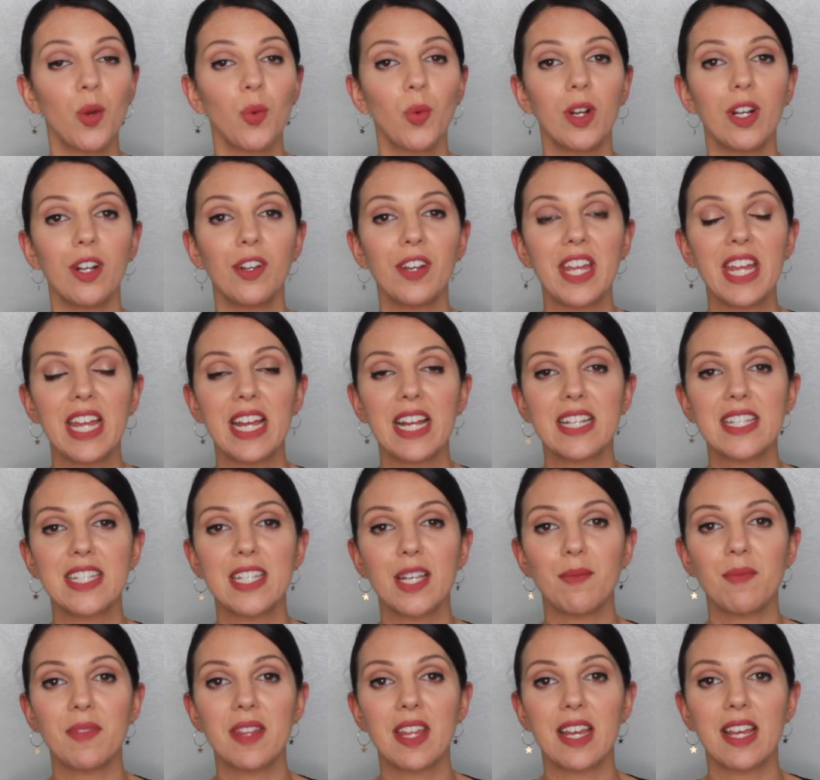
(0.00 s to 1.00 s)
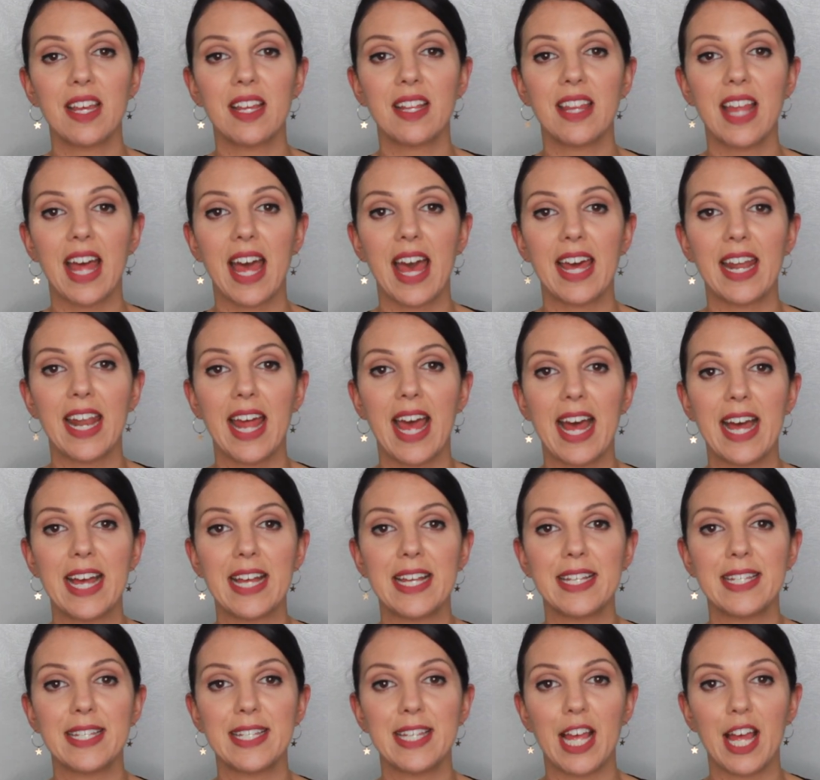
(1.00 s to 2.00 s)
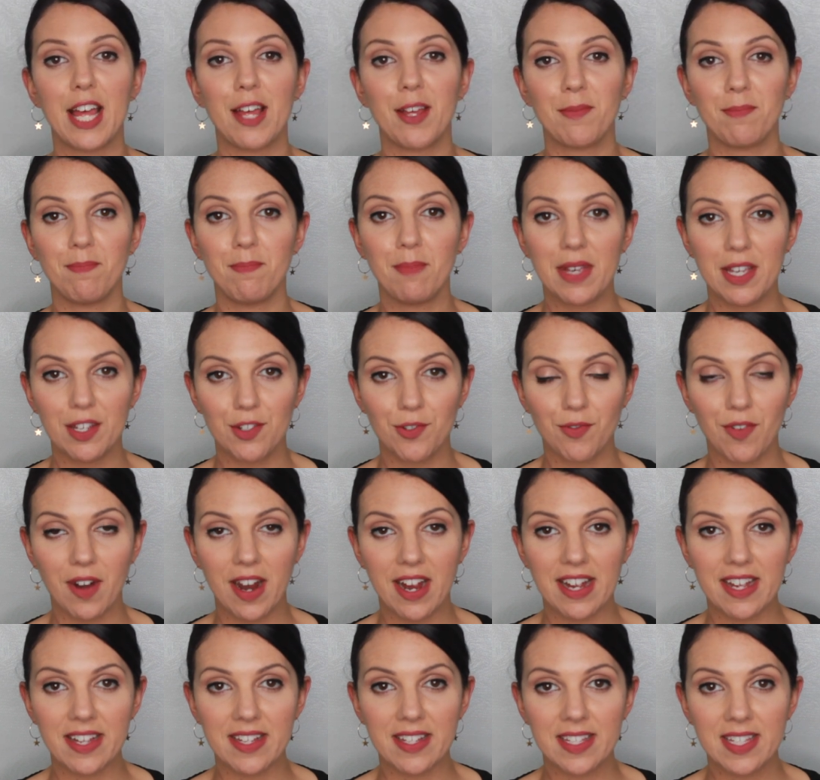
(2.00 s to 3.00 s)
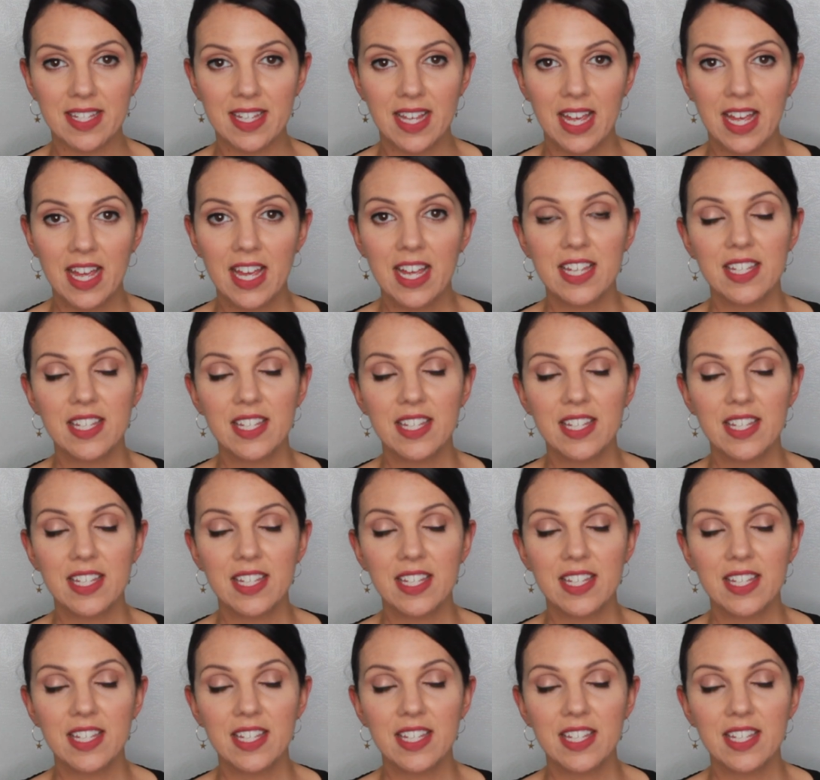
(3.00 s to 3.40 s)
we're looking at something that has a mid-rise.